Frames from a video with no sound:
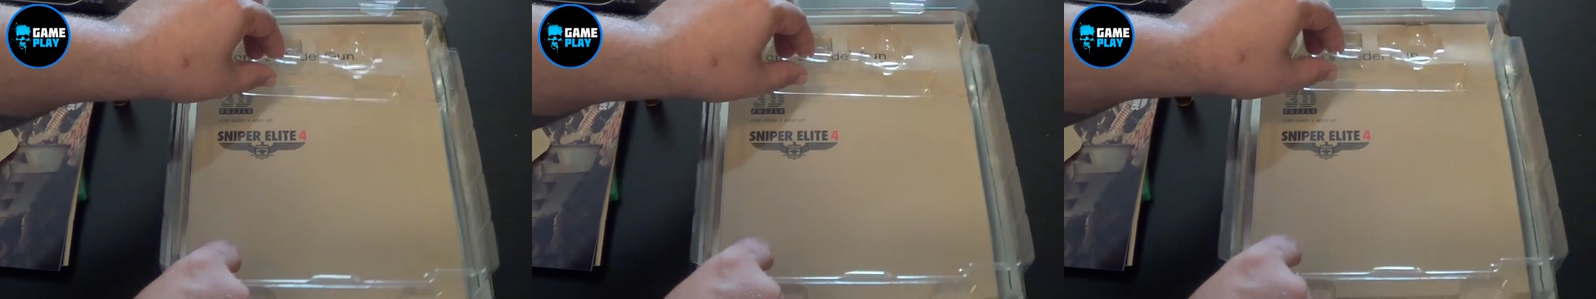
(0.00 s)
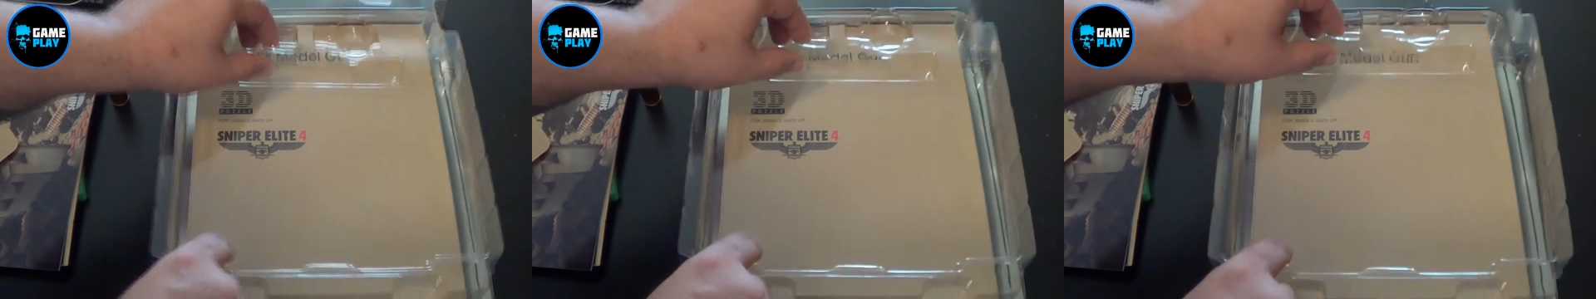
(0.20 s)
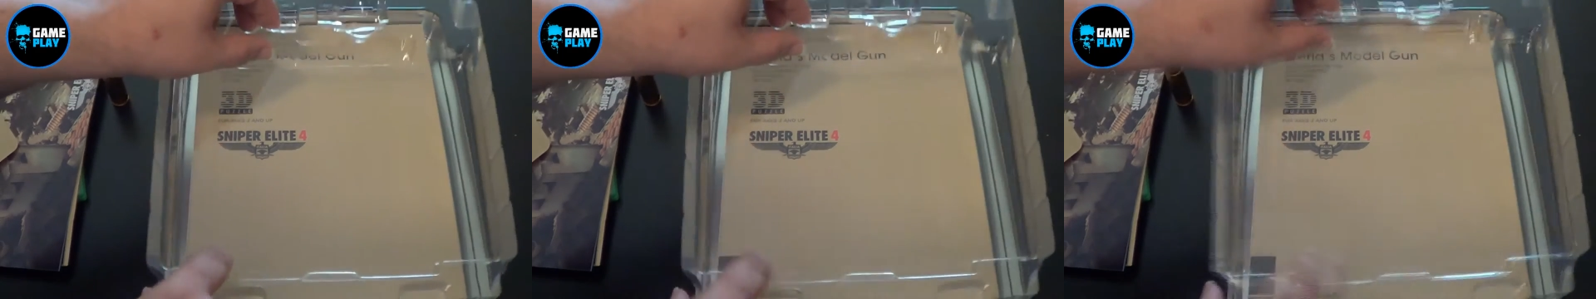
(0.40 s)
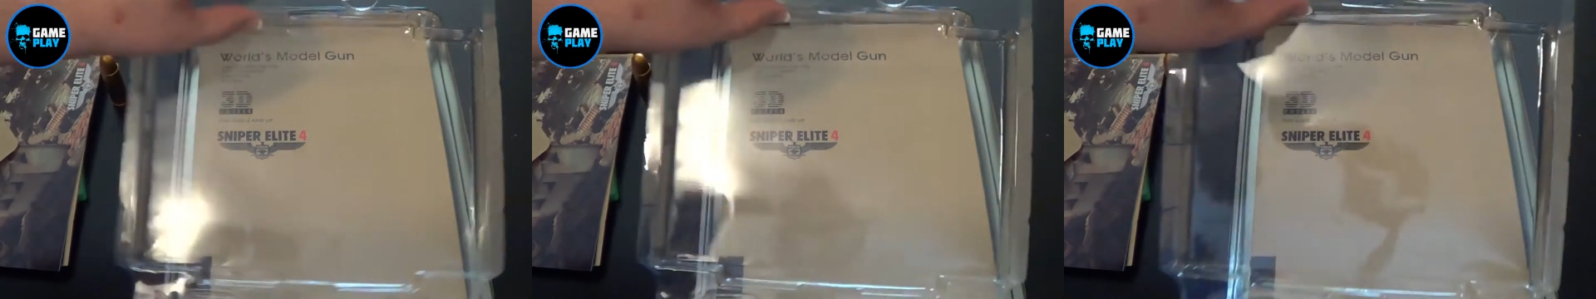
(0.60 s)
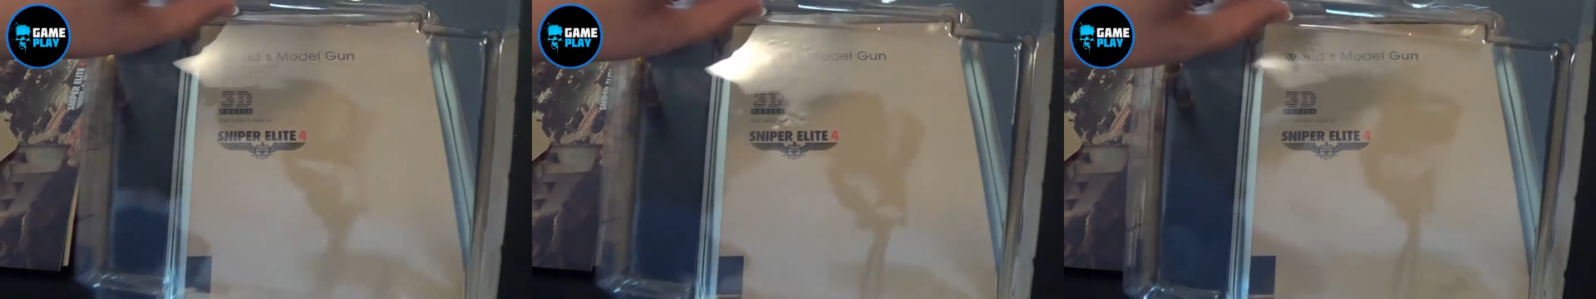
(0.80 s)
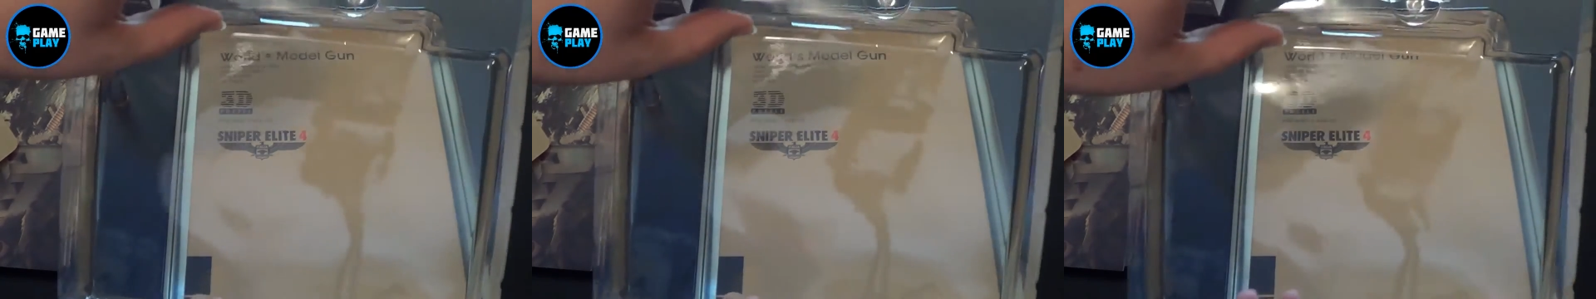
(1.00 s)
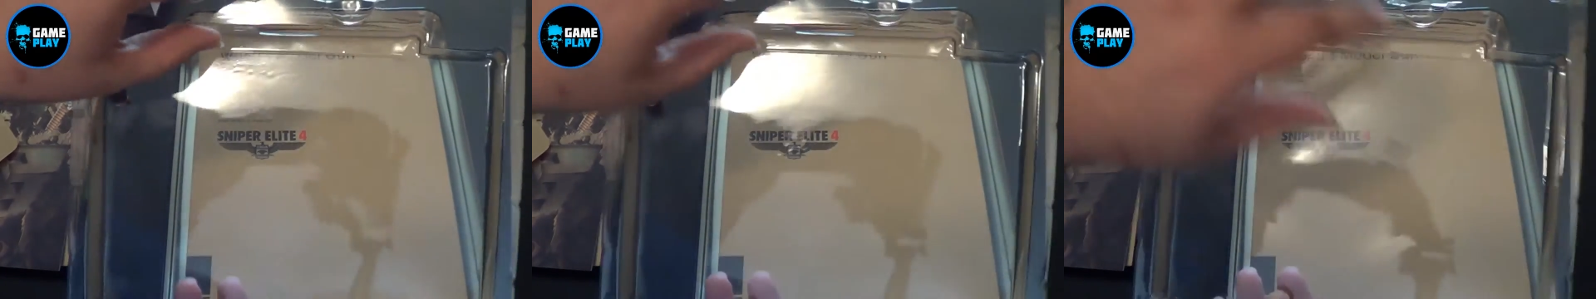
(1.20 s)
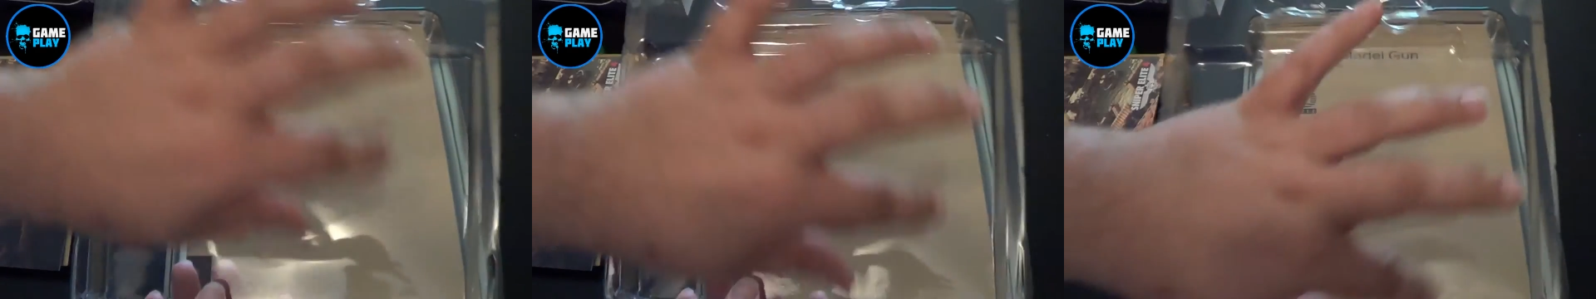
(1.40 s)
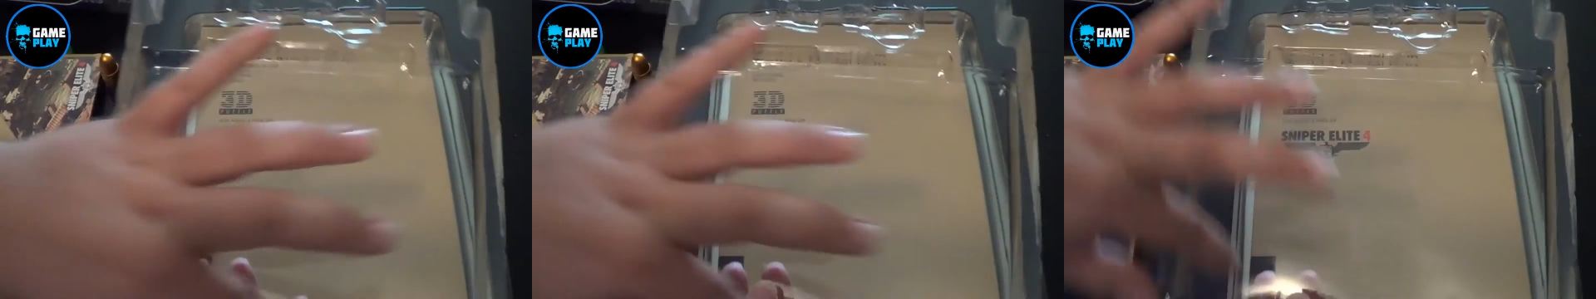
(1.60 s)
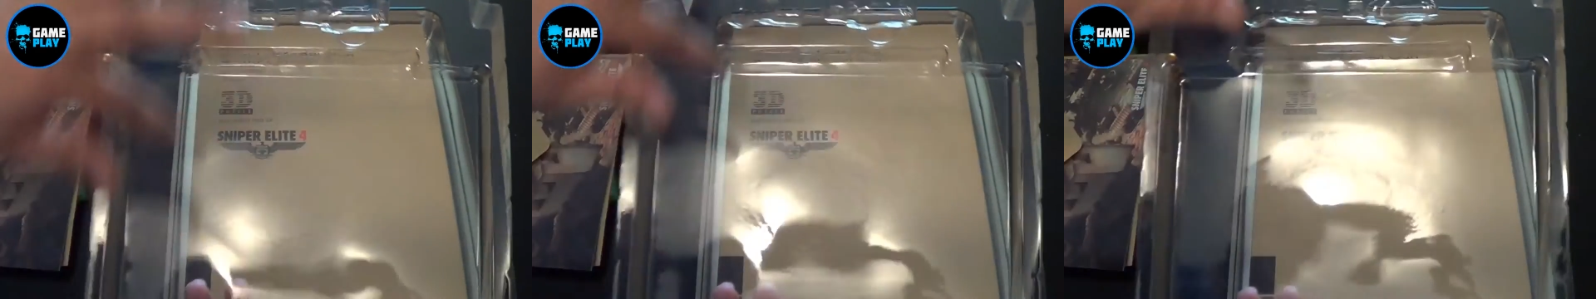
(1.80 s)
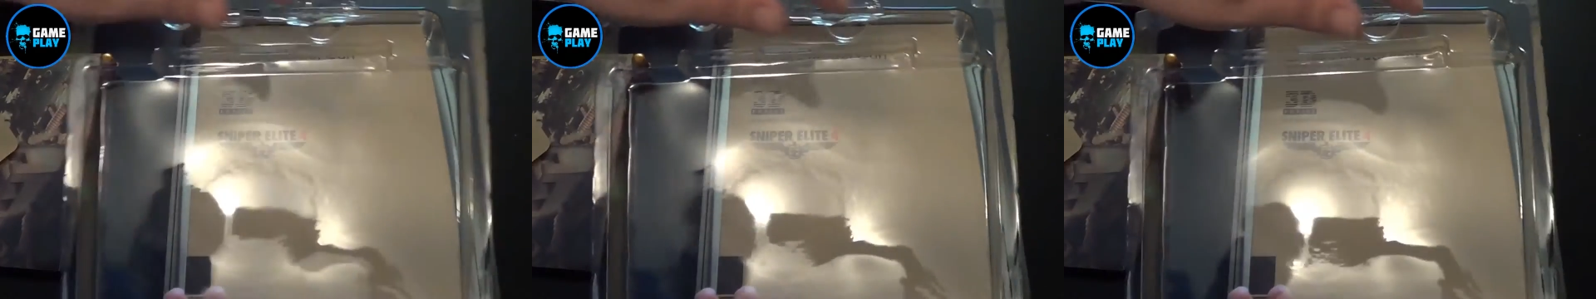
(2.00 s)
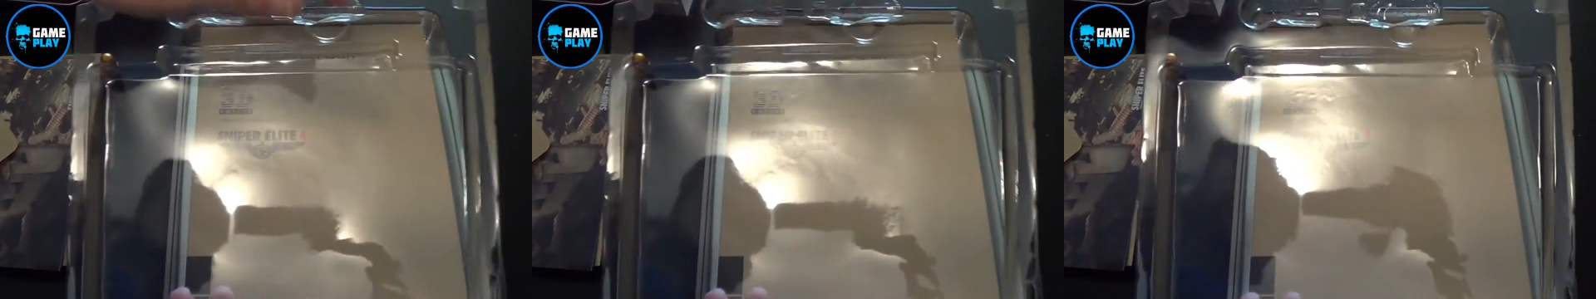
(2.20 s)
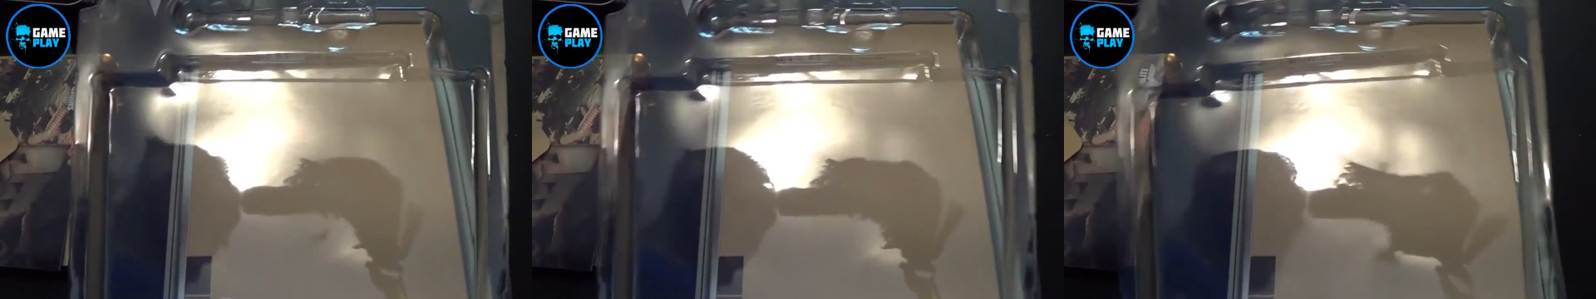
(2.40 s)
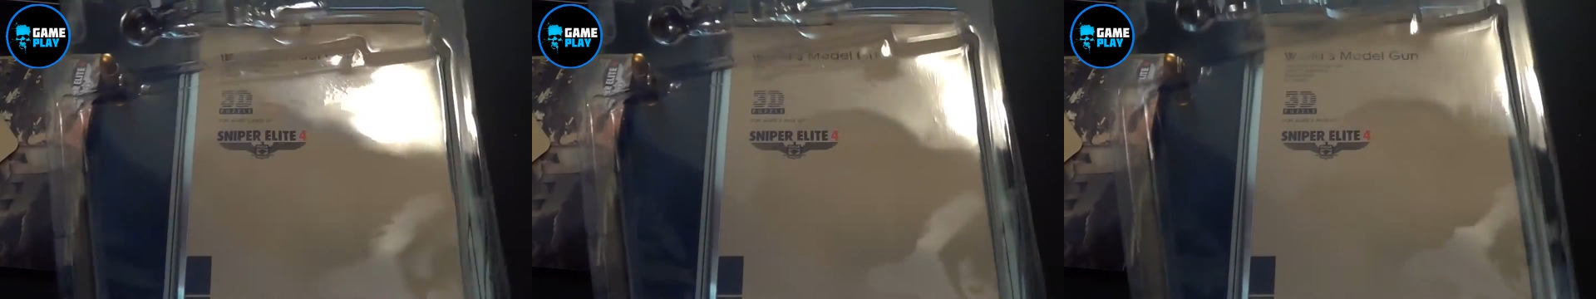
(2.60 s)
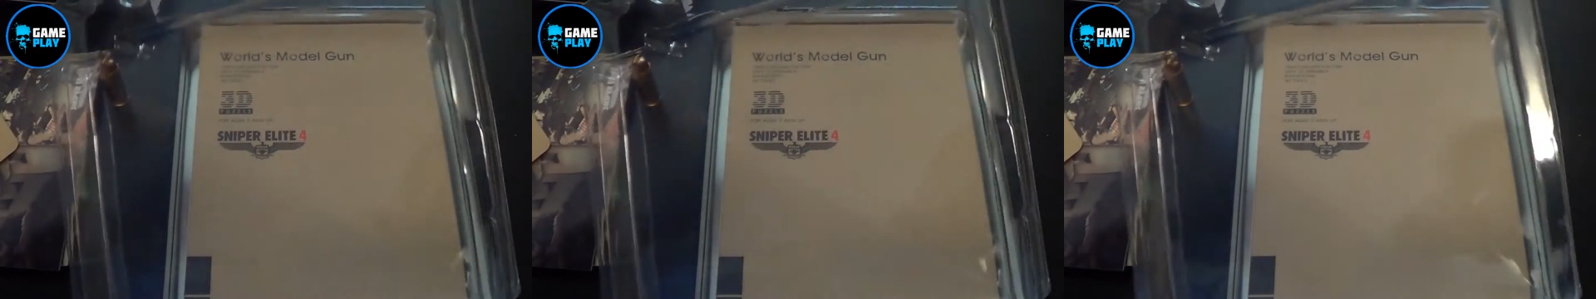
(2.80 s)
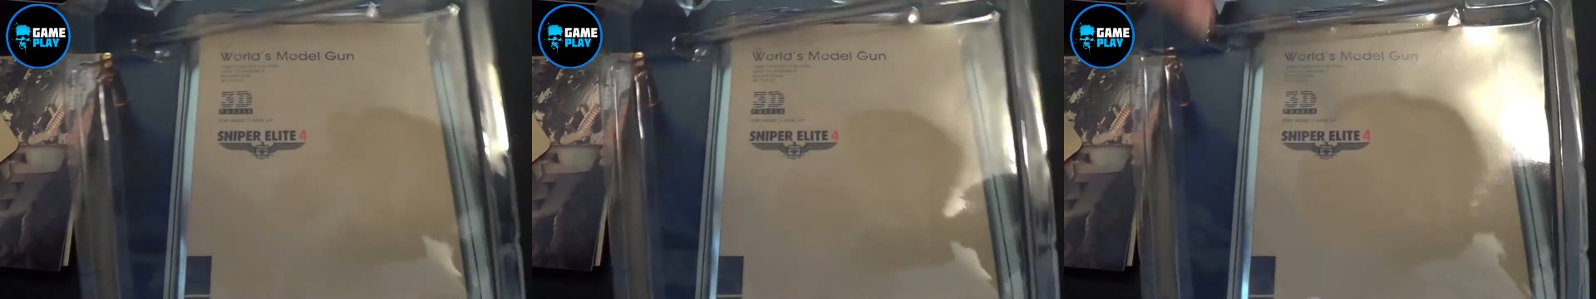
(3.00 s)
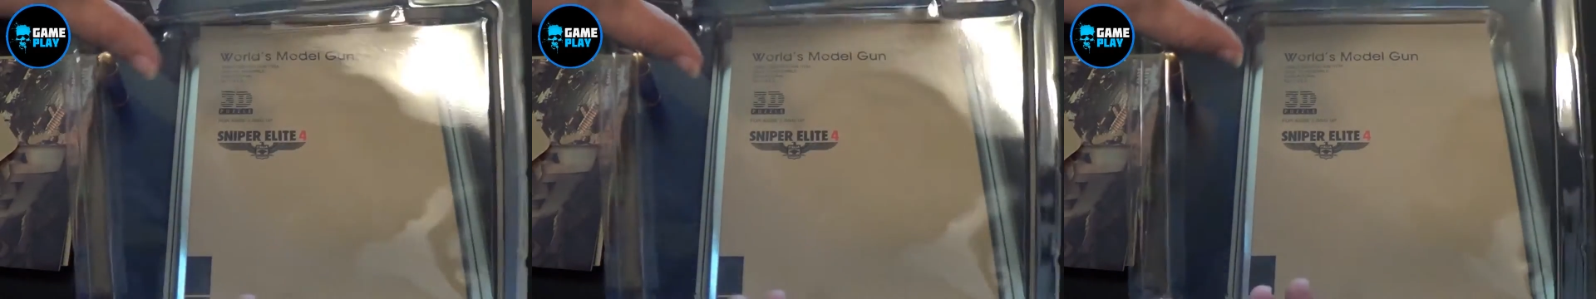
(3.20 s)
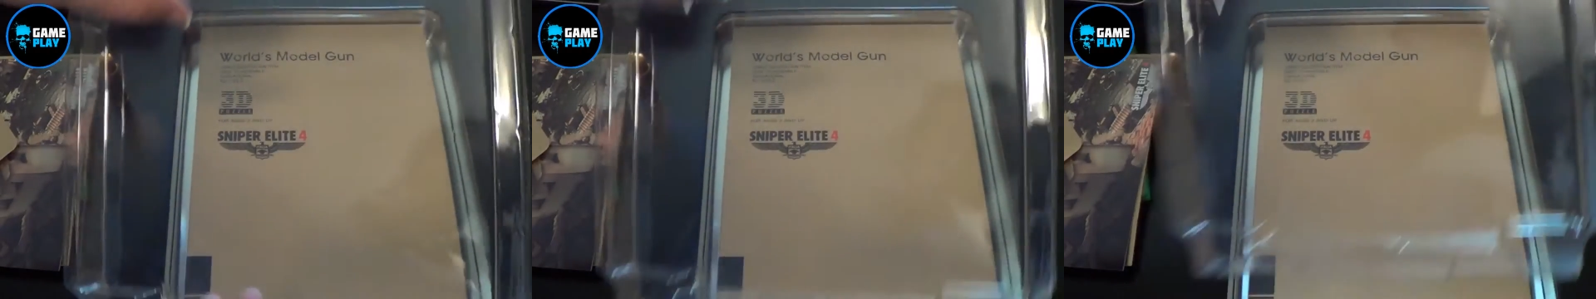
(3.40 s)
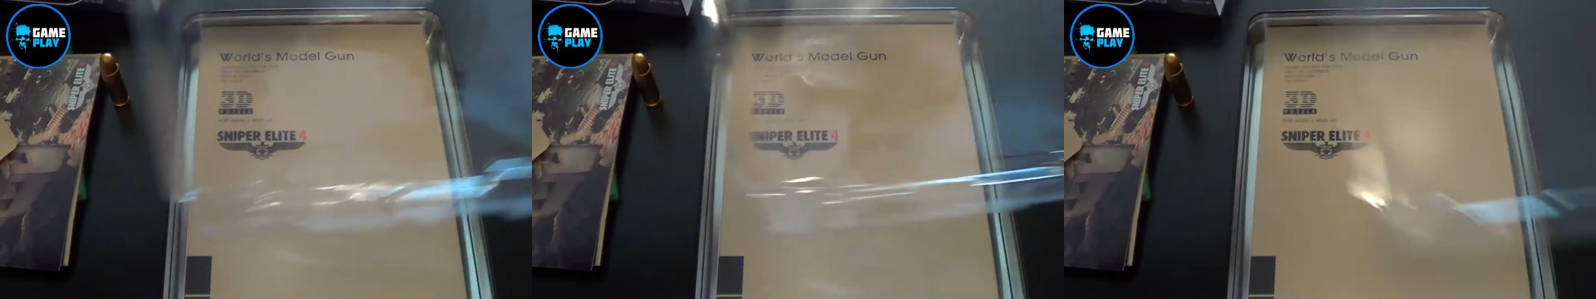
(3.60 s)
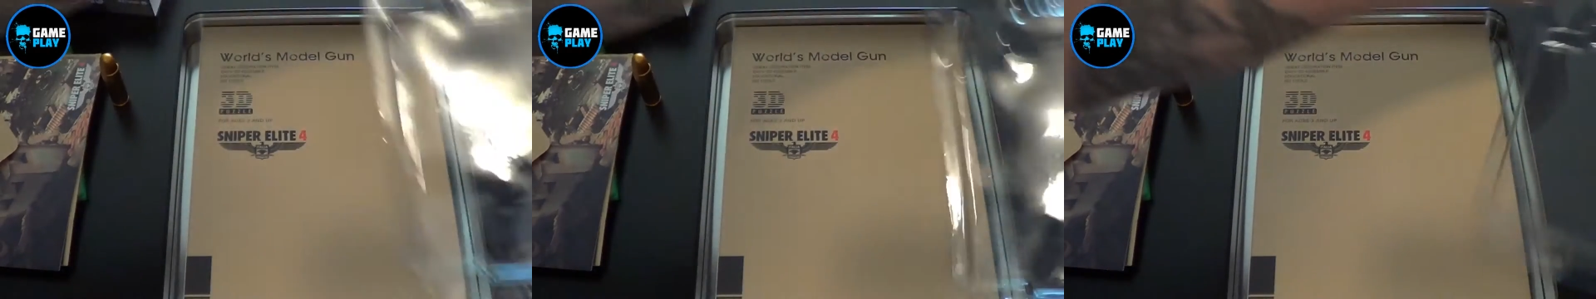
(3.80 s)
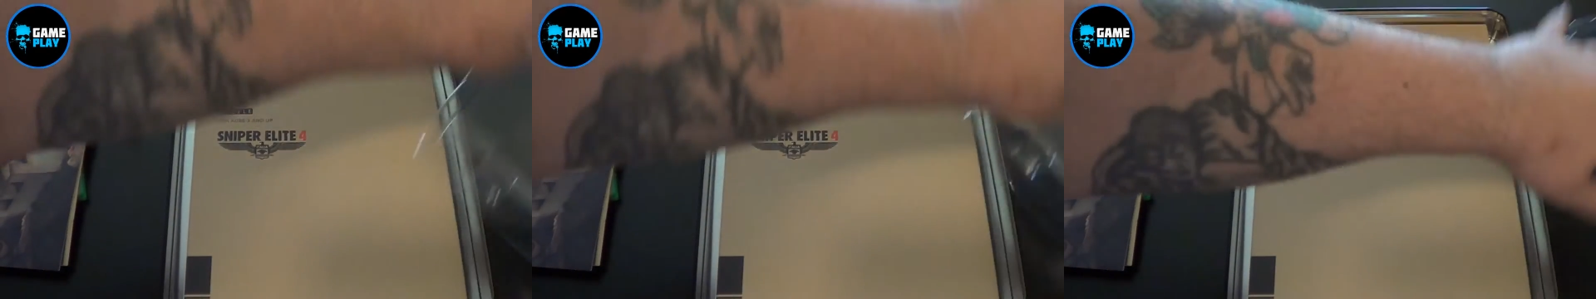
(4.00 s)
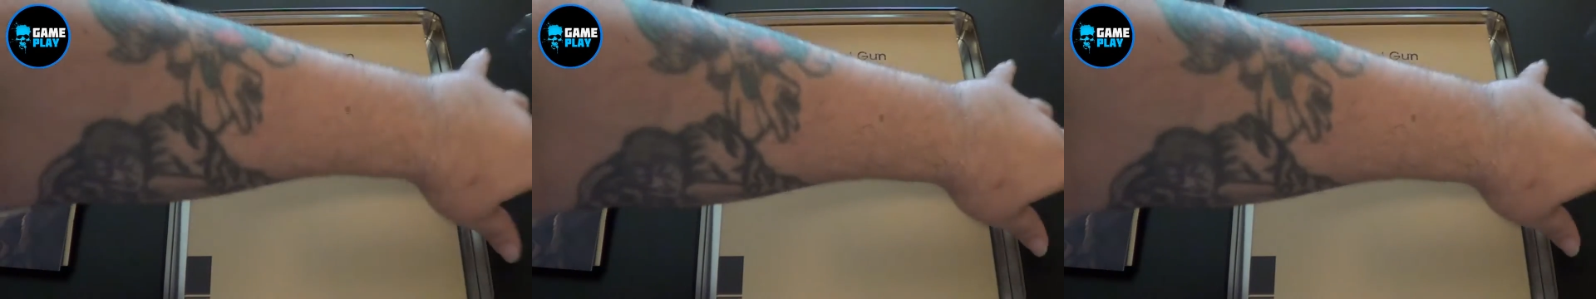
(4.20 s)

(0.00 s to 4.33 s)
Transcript: No face is visible, so there are no lips to read.